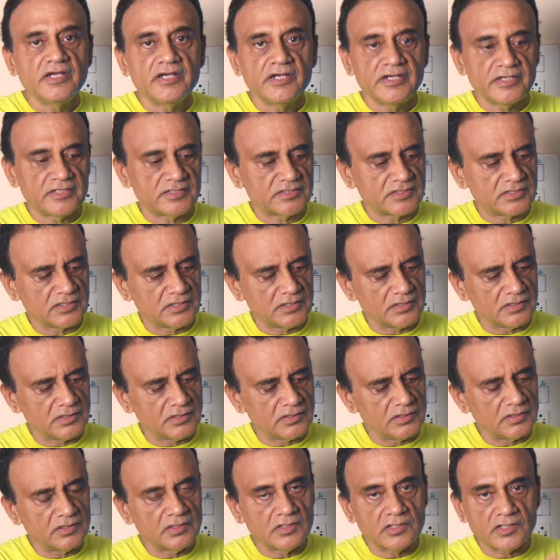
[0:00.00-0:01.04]
It
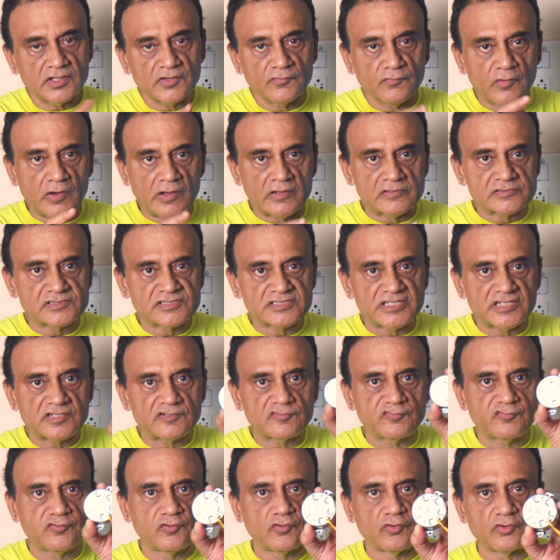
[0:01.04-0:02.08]
revolves
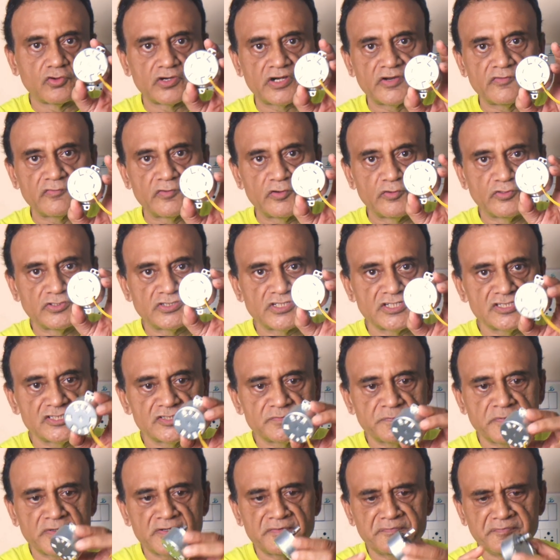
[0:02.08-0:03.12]
at 4
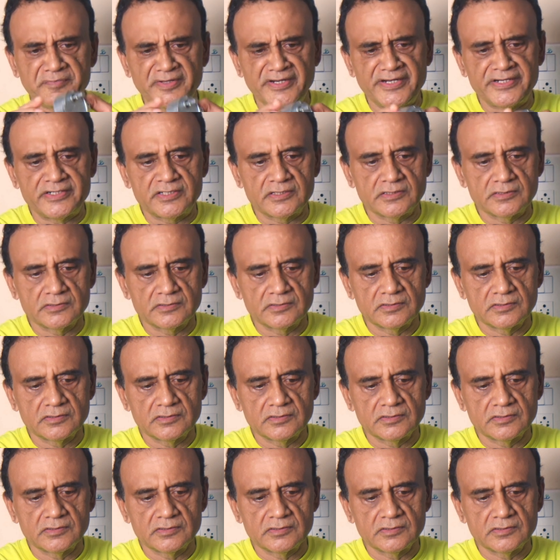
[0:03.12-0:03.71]
revolutions per minute.